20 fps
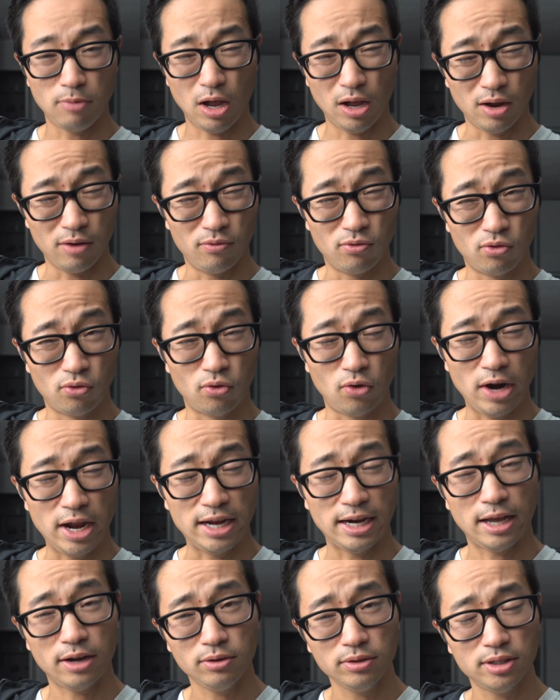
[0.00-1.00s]
of
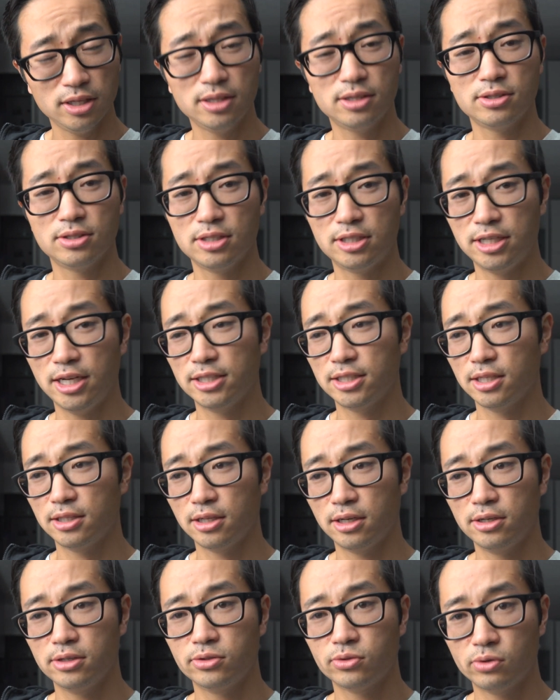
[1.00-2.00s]
rain. I don't think there's a chance of
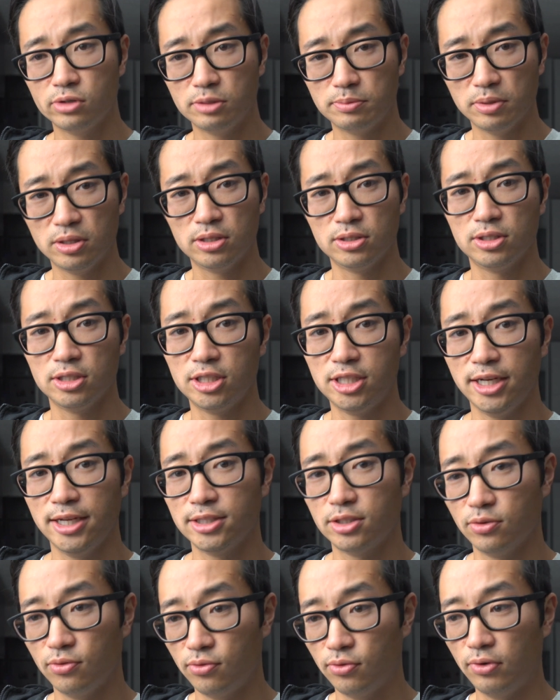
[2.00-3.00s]
thunderstorms, but there's a
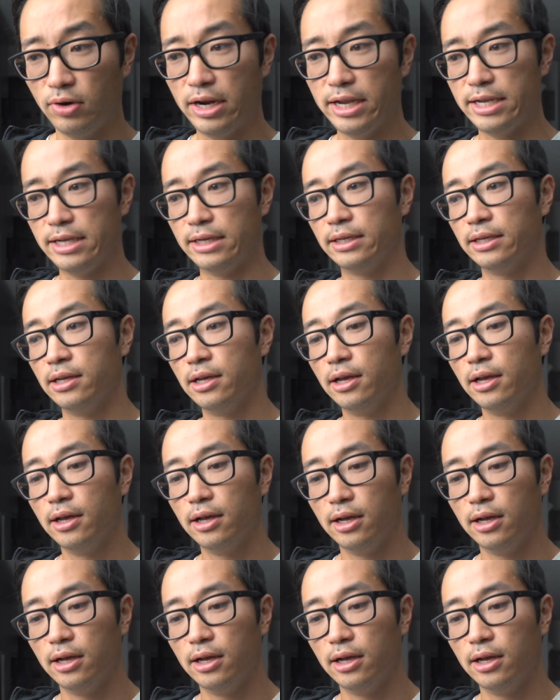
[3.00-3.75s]
chance of rain.